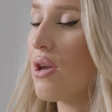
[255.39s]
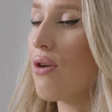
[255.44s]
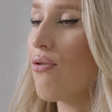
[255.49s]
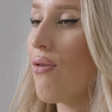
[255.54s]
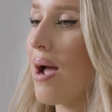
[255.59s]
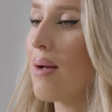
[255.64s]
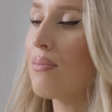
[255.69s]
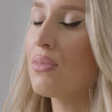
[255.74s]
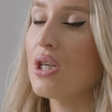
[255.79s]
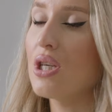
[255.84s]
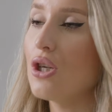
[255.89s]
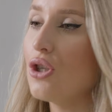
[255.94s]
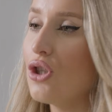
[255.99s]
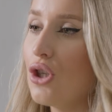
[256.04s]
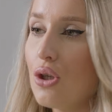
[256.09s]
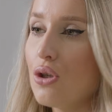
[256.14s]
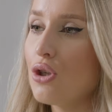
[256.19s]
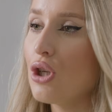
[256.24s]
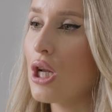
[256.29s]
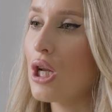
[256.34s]
grams is
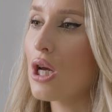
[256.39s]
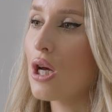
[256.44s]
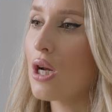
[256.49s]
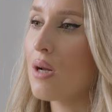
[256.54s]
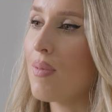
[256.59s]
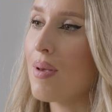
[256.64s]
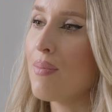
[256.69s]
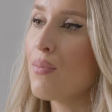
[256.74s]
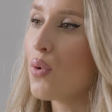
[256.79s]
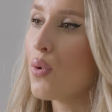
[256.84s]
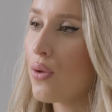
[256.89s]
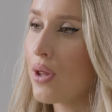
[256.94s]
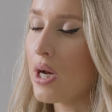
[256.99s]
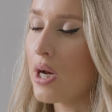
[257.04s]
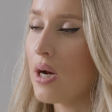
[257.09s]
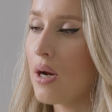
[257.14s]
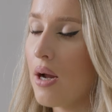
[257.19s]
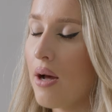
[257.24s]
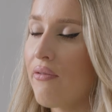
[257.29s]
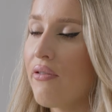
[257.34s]
usually going to be more than
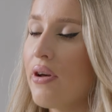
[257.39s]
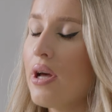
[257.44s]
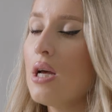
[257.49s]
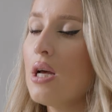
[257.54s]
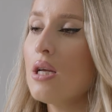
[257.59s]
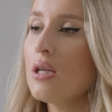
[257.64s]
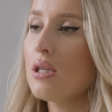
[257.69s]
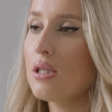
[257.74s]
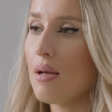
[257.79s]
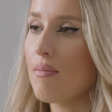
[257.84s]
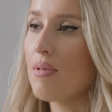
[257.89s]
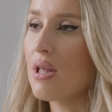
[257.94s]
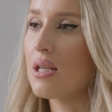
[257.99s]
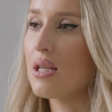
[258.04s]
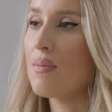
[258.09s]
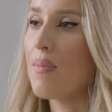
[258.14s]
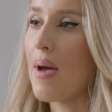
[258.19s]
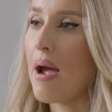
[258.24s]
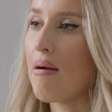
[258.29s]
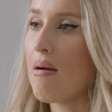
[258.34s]
enough. Something to
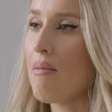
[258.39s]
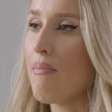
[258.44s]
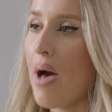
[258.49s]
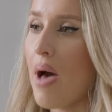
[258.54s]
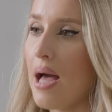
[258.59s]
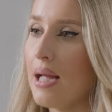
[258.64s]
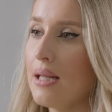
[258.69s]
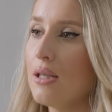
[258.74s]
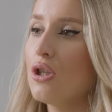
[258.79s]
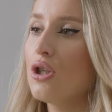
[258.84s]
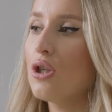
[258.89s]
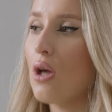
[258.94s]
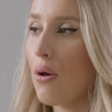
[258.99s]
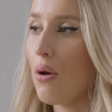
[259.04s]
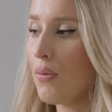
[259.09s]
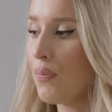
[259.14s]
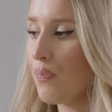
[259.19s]
bear in mind. So